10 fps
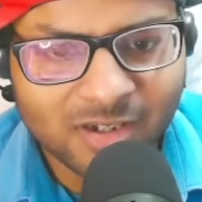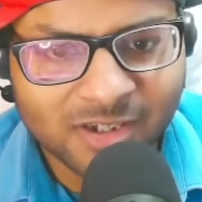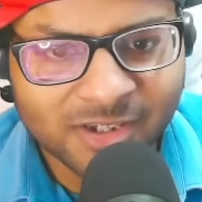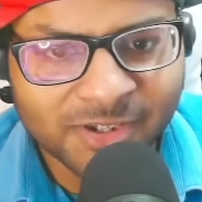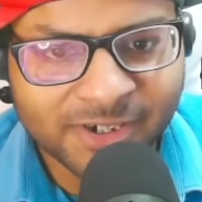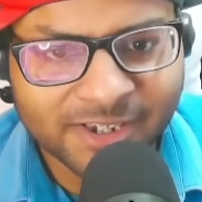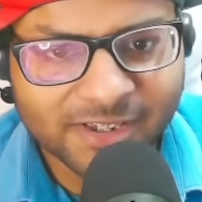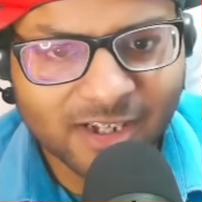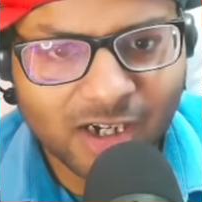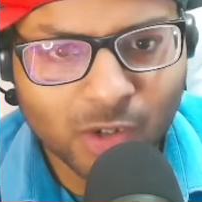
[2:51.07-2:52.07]
City
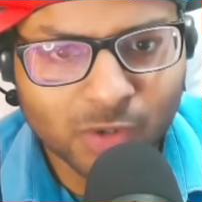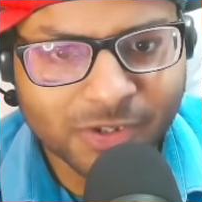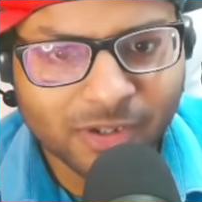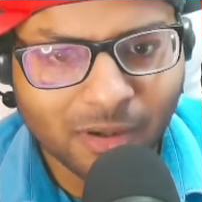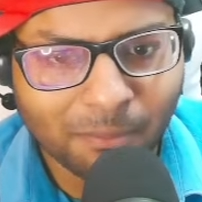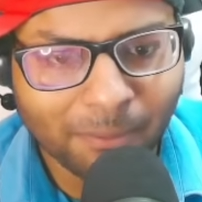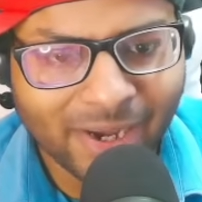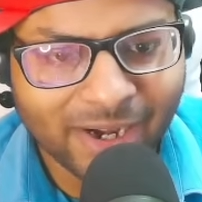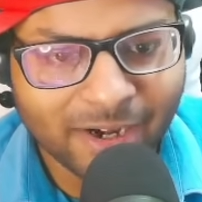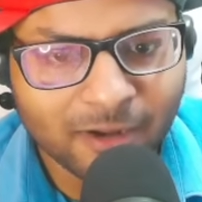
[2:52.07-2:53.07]
skin looks
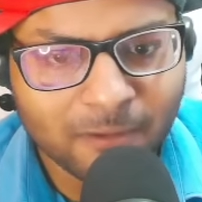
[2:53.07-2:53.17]
mid.